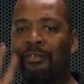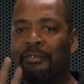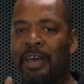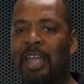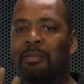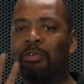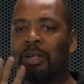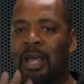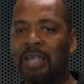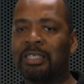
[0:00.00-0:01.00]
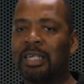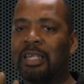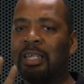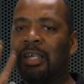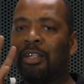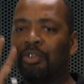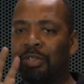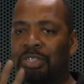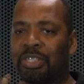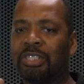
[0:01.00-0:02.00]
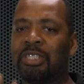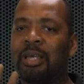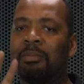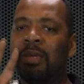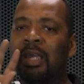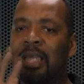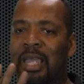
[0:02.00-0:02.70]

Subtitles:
valuable content to assist them